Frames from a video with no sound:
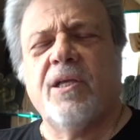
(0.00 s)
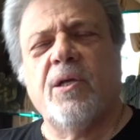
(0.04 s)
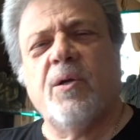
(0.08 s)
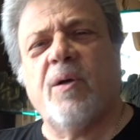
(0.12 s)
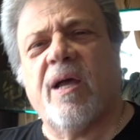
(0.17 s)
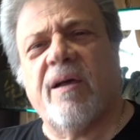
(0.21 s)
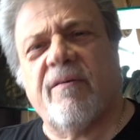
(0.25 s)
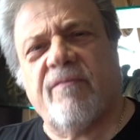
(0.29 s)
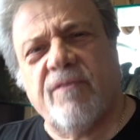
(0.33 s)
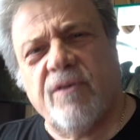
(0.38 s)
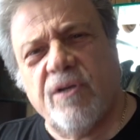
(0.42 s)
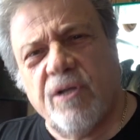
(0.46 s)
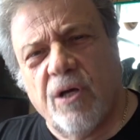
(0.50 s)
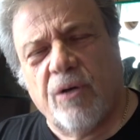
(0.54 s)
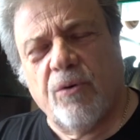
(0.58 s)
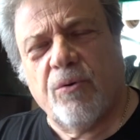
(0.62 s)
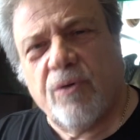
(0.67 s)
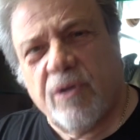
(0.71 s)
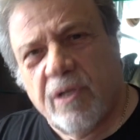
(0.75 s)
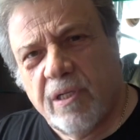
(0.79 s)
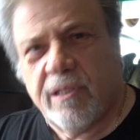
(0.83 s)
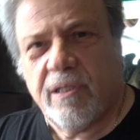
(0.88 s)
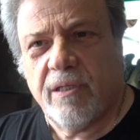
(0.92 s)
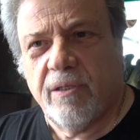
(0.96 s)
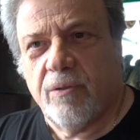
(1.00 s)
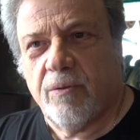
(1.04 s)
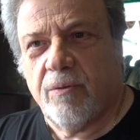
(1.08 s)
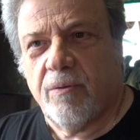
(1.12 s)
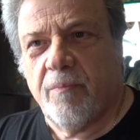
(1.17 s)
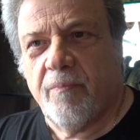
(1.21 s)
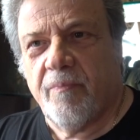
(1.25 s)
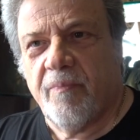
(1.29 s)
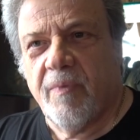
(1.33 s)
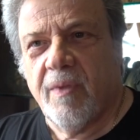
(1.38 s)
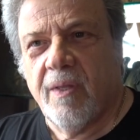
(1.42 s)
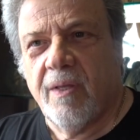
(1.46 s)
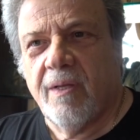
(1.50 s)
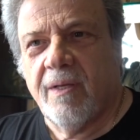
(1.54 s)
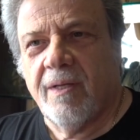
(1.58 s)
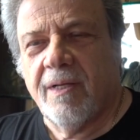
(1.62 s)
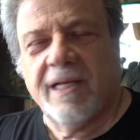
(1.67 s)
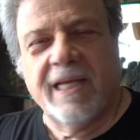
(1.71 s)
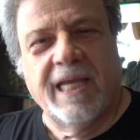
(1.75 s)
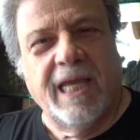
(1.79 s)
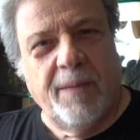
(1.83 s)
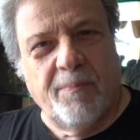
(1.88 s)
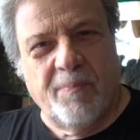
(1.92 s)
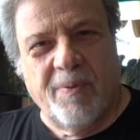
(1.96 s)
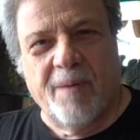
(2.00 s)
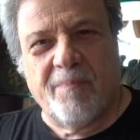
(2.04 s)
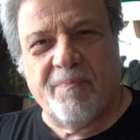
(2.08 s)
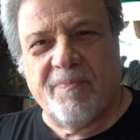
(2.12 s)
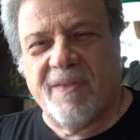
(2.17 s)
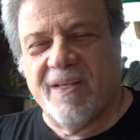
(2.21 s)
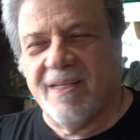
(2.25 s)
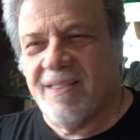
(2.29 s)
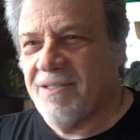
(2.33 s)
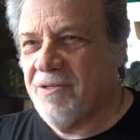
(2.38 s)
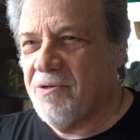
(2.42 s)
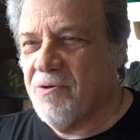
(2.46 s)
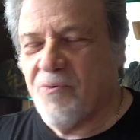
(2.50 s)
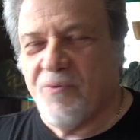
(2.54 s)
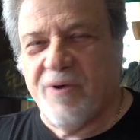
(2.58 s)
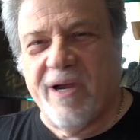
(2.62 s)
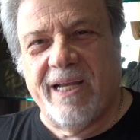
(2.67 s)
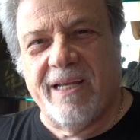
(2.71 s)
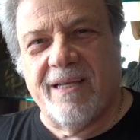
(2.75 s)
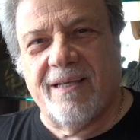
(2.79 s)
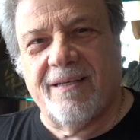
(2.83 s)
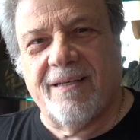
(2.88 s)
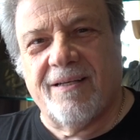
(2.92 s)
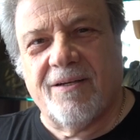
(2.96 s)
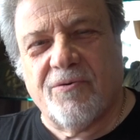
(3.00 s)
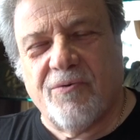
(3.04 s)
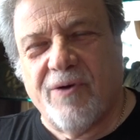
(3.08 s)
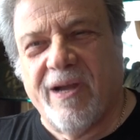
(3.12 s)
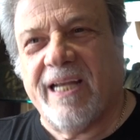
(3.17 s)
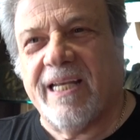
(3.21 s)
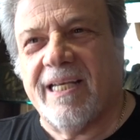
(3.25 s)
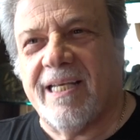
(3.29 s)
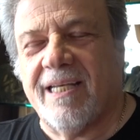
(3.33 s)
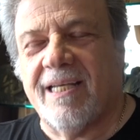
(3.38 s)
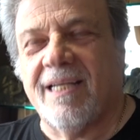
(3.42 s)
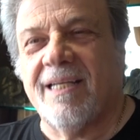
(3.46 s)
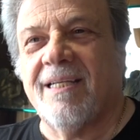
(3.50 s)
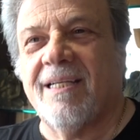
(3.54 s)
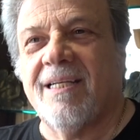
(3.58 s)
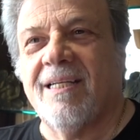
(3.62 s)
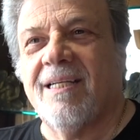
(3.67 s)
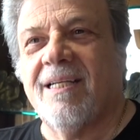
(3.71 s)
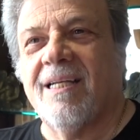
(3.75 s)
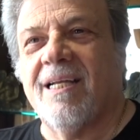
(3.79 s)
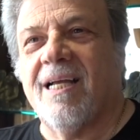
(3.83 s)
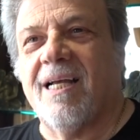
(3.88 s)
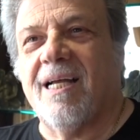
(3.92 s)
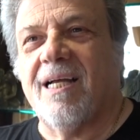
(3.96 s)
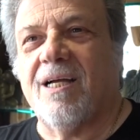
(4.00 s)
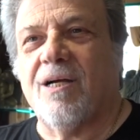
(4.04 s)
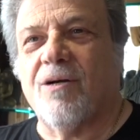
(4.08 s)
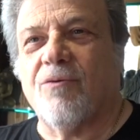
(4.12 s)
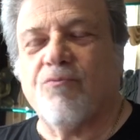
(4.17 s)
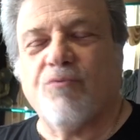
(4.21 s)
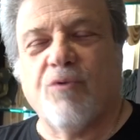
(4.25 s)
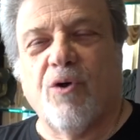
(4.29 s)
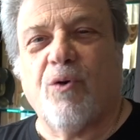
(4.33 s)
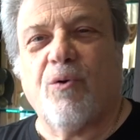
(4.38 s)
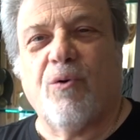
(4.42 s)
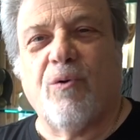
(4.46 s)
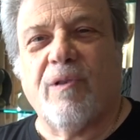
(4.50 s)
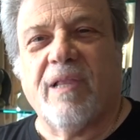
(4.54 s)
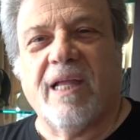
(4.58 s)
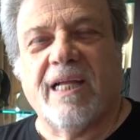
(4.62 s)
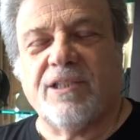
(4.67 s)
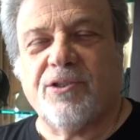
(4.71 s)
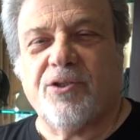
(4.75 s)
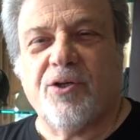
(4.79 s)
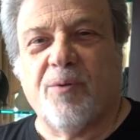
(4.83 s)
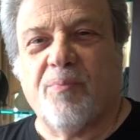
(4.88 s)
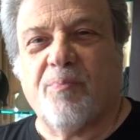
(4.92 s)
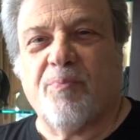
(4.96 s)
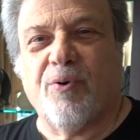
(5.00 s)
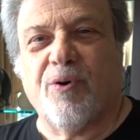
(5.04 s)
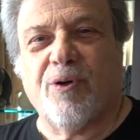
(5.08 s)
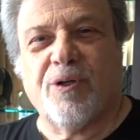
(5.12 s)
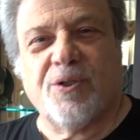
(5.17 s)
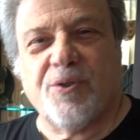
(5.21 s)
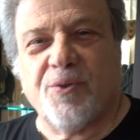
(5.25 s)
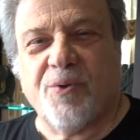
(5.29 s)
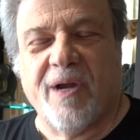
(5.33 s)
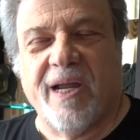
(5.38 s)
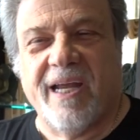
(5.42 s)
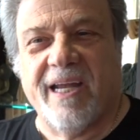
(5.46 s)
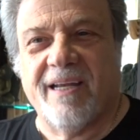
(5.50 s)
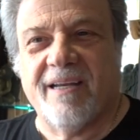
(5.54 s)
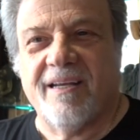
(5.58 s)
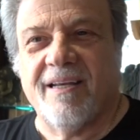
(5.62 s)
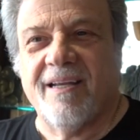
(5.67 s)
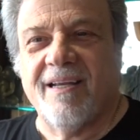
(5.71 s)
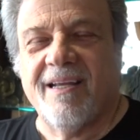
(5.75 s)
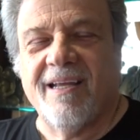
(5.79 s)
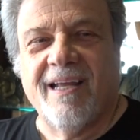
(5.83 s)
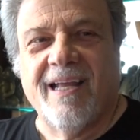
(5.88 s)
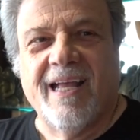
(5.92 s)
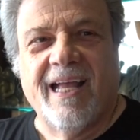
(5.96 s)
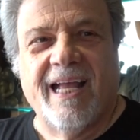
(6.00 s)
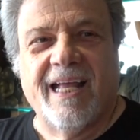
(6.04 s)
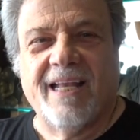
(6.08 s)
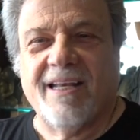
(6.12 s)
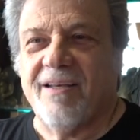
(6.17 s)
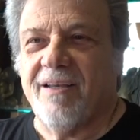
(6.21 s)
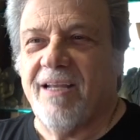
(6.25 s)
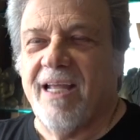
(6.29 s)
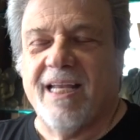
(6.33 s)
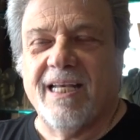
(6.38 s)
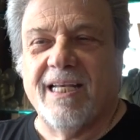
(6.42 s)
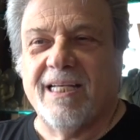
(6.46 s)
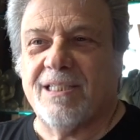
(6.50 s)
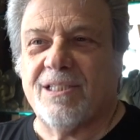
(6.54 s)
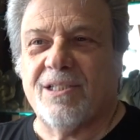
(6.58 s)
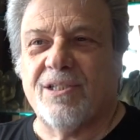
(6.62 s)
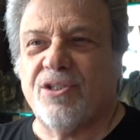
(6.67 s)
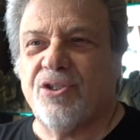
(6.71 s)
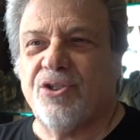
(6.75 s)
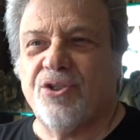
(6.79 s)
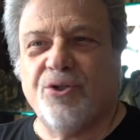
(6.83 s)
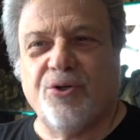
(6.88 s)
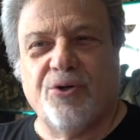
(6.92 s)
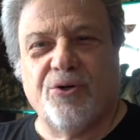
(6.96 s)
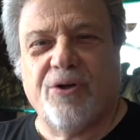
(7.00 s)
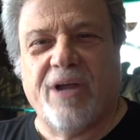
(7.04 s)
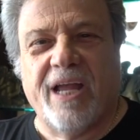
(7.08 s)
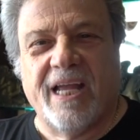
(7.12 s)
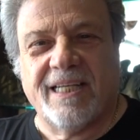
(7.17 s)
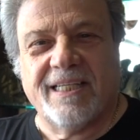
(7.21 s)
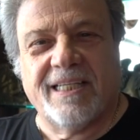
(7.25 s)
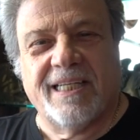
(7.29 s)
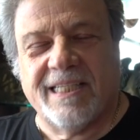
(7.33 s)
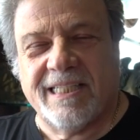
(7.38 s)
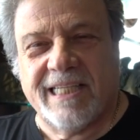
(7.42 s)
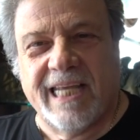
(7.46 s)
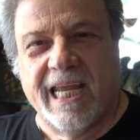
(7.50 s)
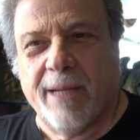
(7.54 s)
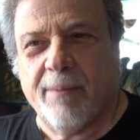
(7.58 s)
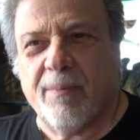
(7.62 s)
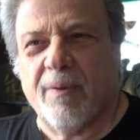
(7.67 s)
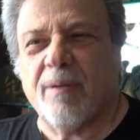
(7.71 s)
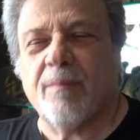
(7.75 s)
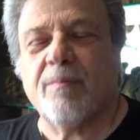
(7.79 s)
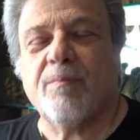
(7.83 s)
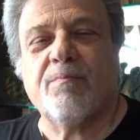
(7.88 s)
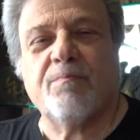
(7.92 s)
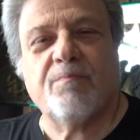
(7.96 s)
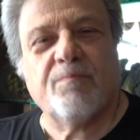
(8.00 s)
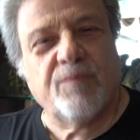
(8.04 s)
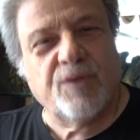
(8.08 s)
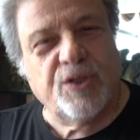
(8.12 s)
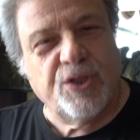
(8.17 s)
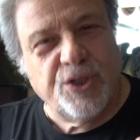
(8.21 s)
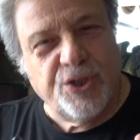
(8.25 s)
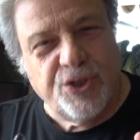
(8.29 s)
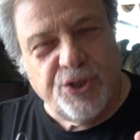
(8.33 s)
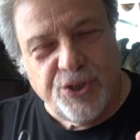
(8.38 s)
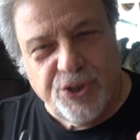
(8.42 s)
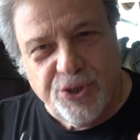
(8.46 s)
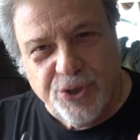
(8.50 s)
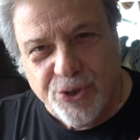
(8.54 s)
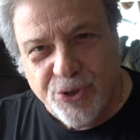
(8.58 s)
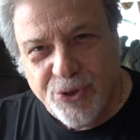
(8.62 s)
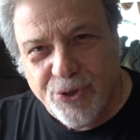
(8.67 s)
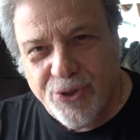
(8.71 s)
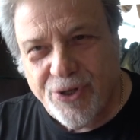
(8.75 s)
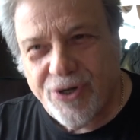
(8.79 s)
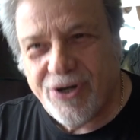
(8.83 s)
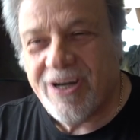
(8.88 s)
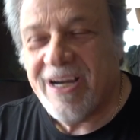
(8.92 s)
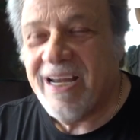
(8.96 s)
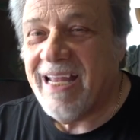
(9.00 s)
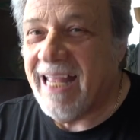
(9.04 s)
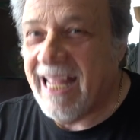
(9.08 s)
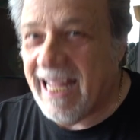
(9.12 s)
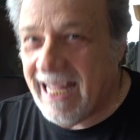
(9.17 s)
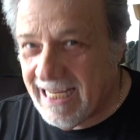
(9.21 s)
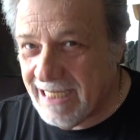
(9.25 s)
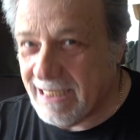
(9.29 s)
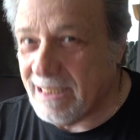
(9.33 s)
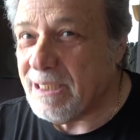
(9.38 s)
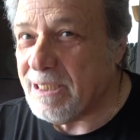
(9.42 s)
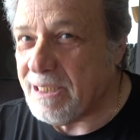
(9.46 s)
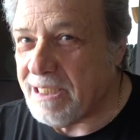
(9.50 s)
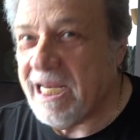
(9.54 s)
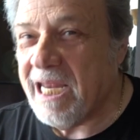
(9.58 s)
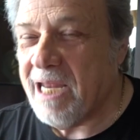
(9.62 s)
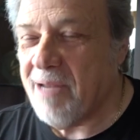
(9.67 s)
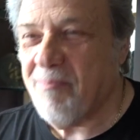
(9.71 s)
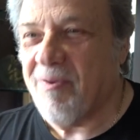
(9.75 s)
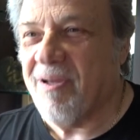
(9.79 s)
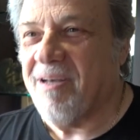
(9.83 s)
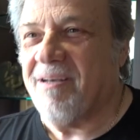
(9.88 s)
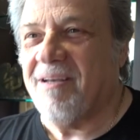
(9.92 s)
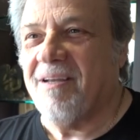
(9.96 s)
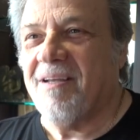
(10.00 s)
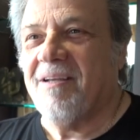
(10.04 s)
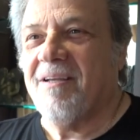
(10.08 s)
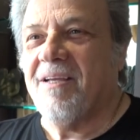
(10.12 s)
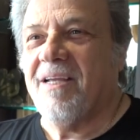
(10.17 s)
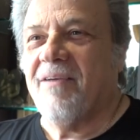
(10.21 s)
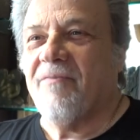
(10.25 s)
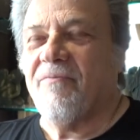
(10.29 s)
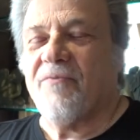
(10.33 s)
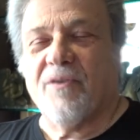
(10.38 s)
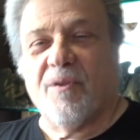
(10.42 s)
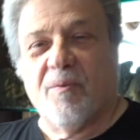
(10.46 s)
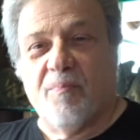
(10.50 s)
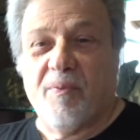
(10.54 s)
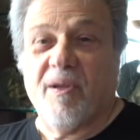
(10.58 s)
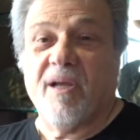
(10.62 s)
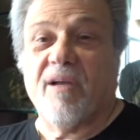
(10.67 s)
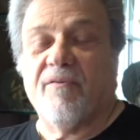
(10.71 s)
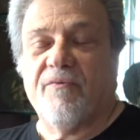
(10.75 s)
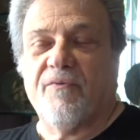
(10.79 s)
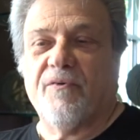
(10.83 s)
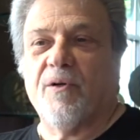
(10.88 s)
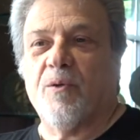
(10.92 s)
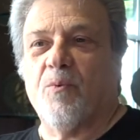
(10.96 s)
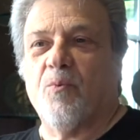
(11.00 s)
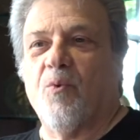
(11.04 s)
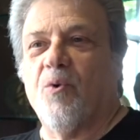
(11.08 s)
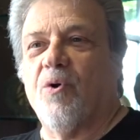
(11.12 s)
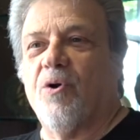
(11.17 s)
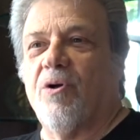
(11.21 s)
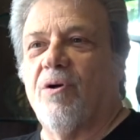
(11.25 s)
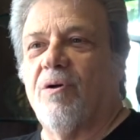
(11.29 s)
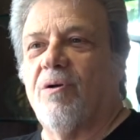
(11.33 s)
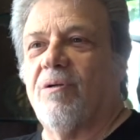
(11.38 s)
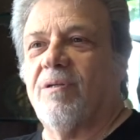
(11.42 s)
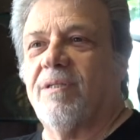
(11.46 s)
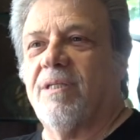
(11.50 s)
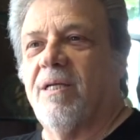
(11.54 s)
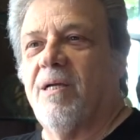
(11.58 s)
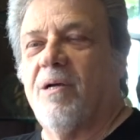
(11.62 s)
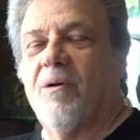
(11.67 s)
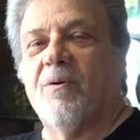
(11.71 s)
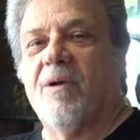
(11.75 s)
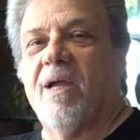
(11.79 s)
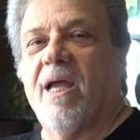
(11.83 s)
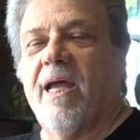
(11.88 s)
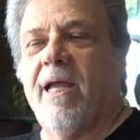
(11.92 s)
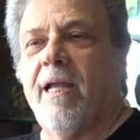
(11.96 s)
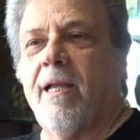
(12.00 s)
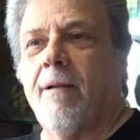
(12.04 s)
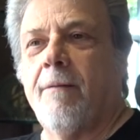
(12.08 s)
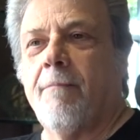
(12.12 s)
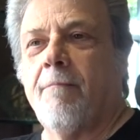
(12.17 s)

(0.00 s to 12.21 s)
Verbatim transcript: You have no clue. Keep up this great, great uh, role that you're portraying and, and it's sure entertainment, sure entertainment for the Bigfoot world, okay?